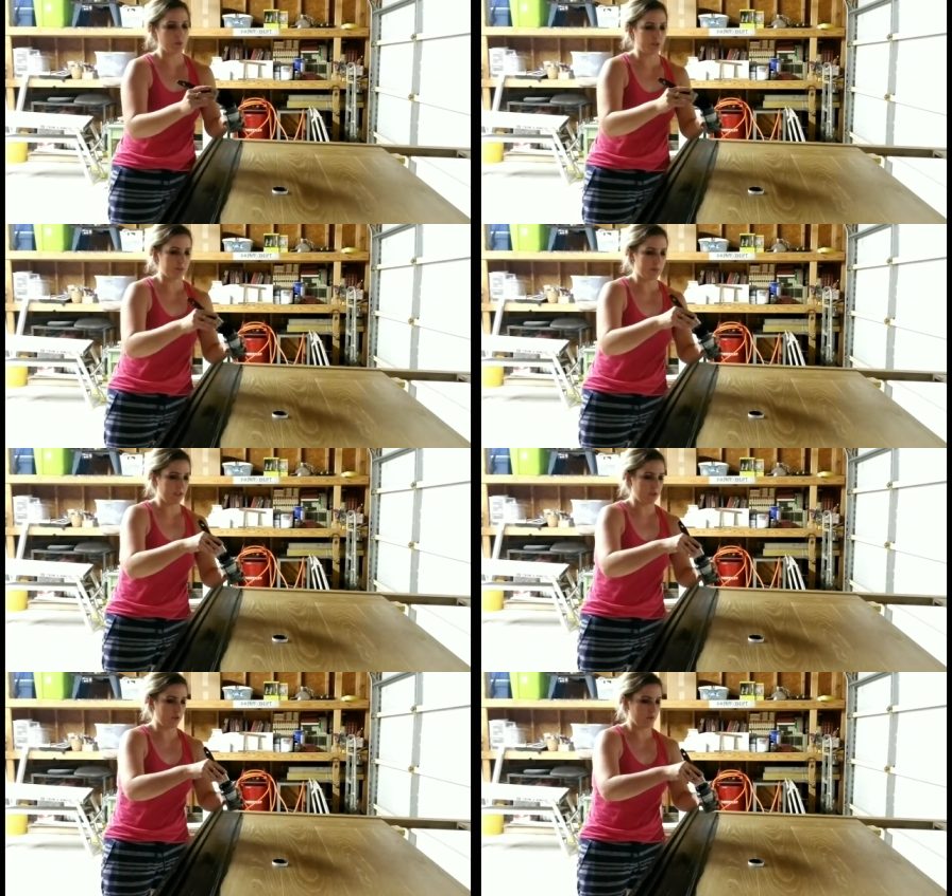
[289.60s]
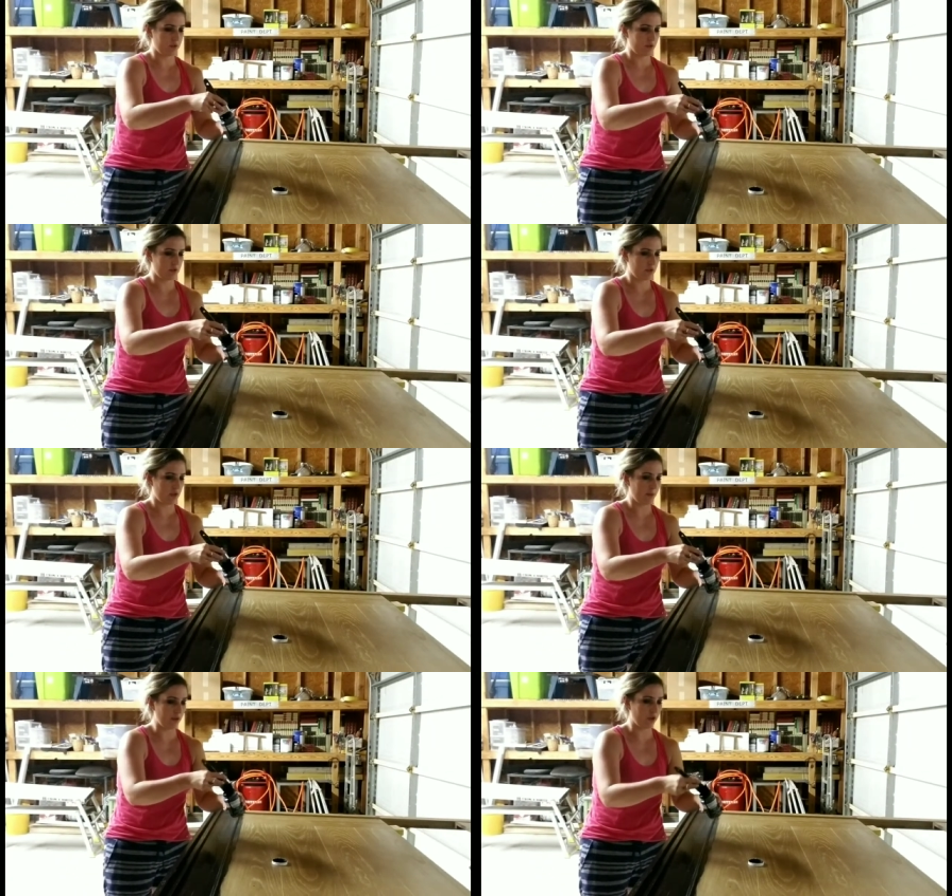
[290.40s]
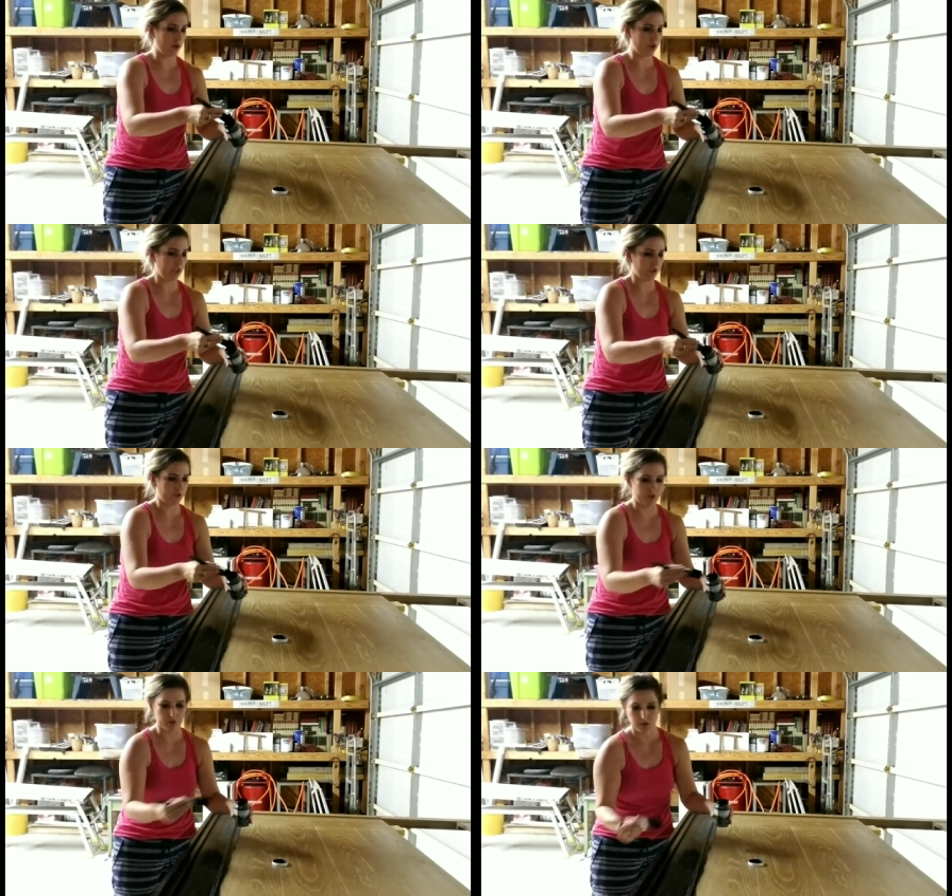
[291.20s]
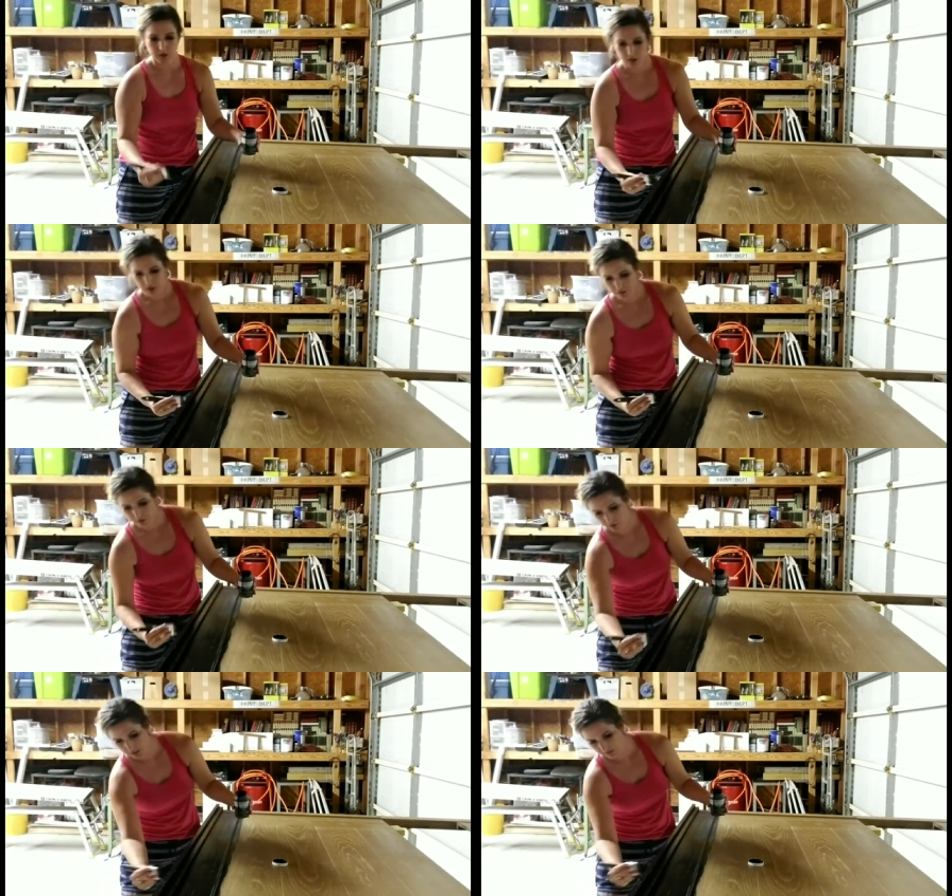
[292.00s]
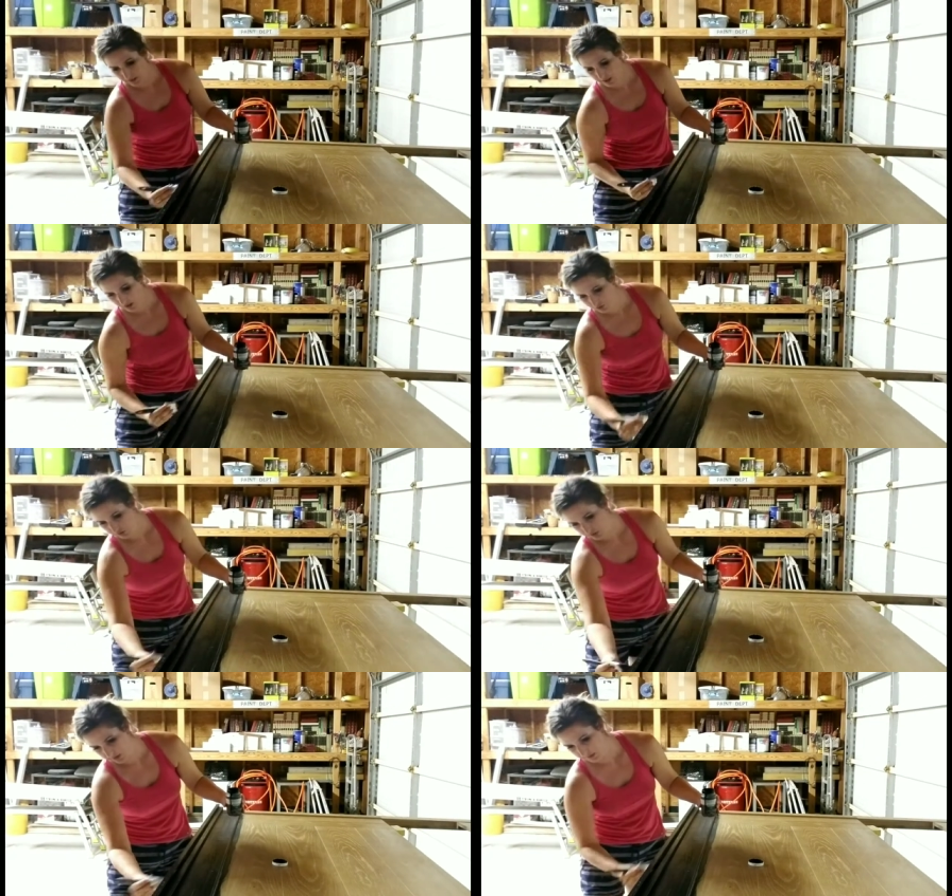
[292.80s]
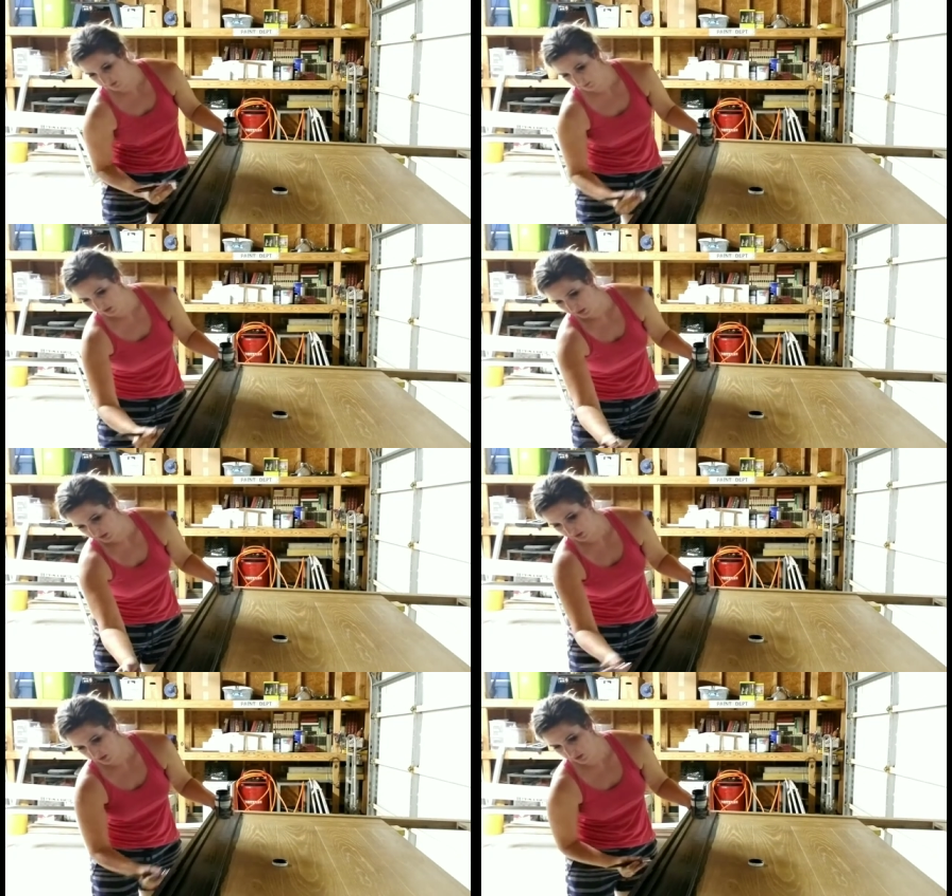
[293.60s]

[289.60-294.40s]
was built about 30 years ago. So everything just needs to be